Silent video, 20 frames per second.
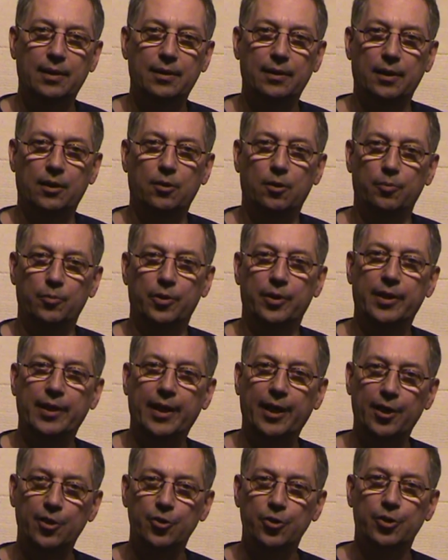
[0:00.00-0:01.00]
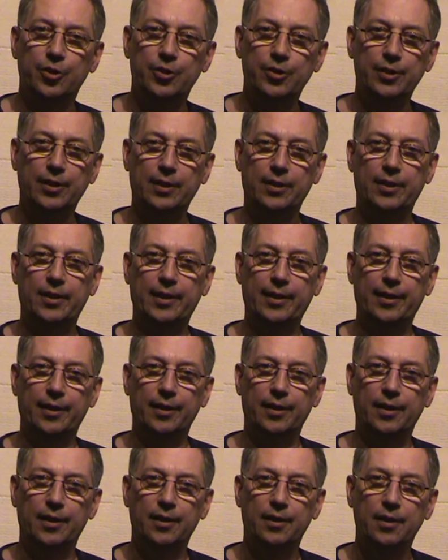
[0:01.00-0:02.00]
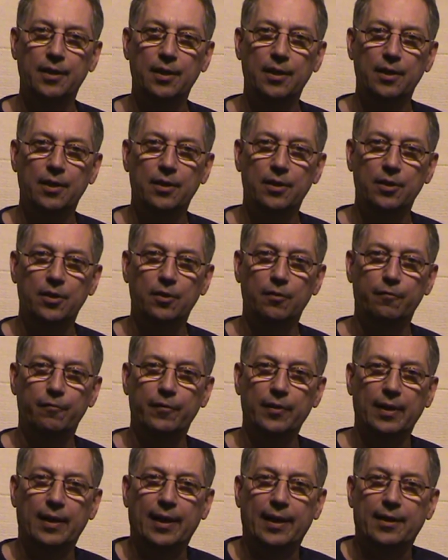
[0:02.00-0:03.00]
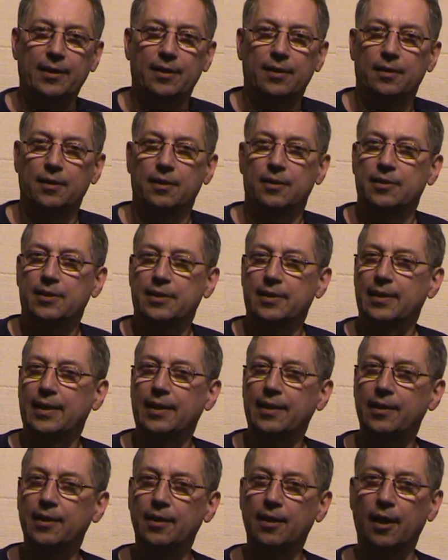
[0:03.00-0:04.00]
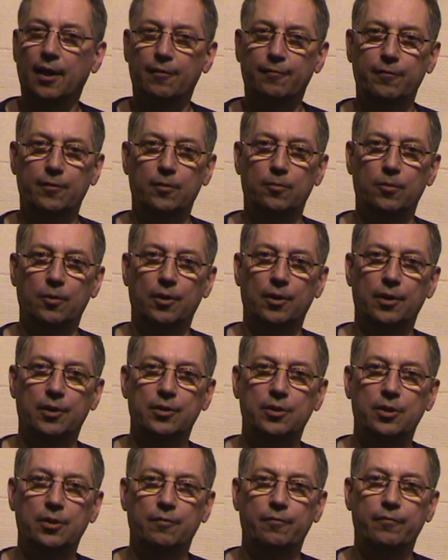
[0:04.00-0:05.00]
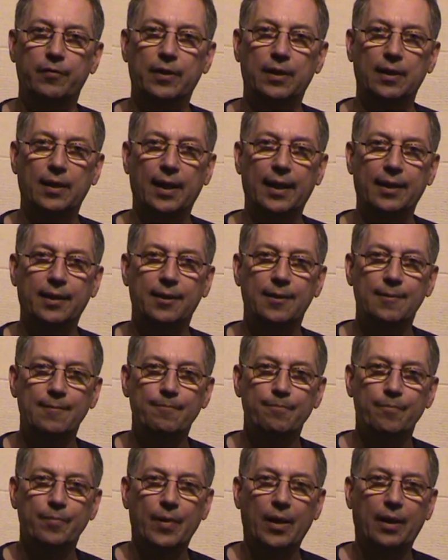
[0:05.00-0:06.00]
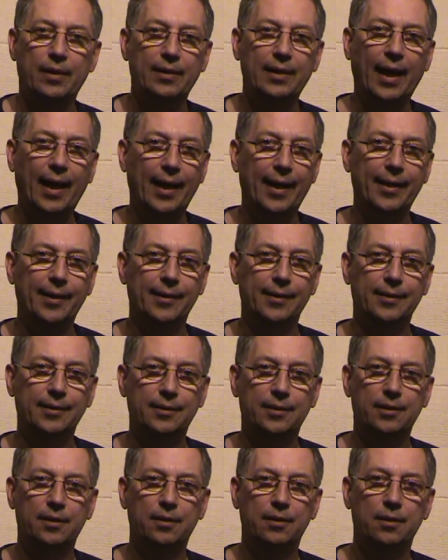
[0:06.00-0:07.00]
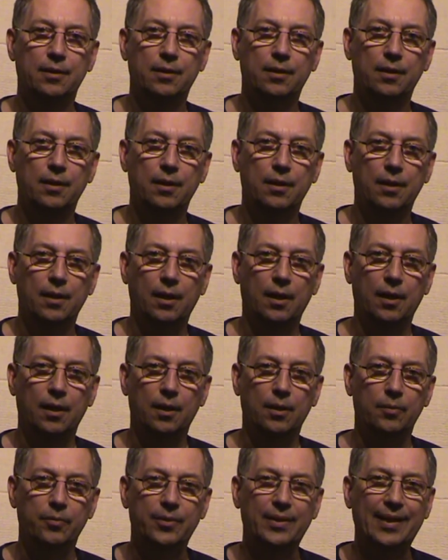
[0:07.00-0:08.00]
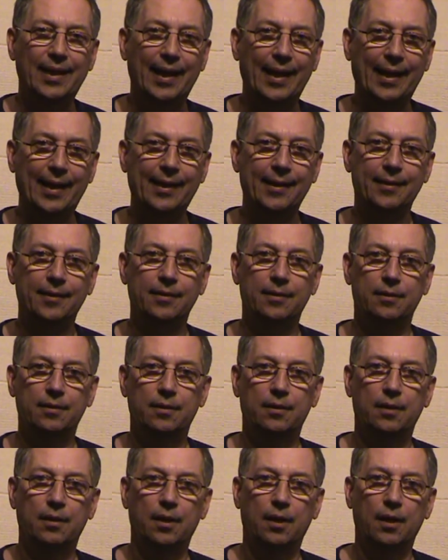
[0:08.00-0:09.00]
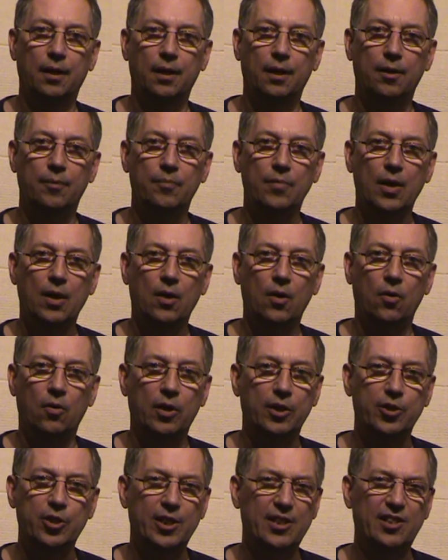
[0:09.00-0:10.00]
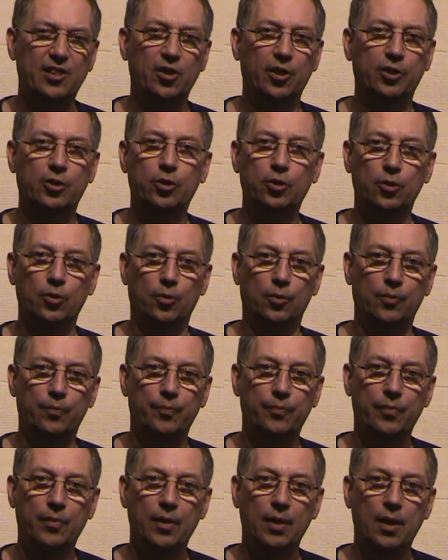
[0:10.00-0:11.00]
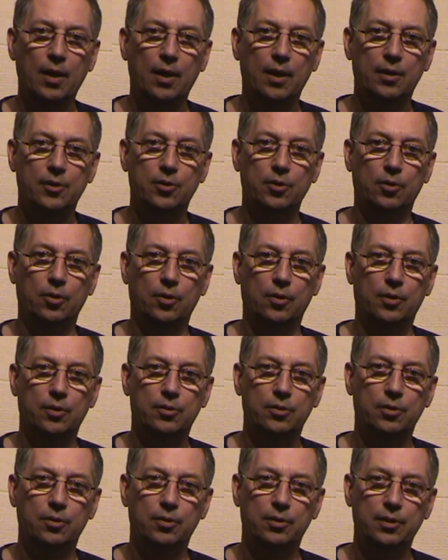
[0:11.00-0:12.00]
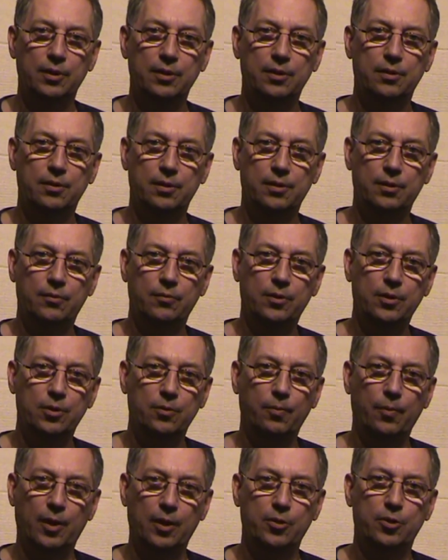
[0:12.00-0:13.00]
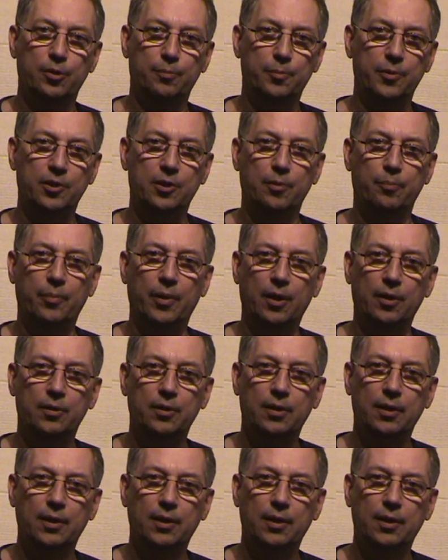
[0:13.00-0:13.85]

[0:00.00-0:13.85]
the communication is not clear, you feel like a little sticky afterwards, you feel like tired, uh, drained, uh, or just not true. So, so this, this workshop is about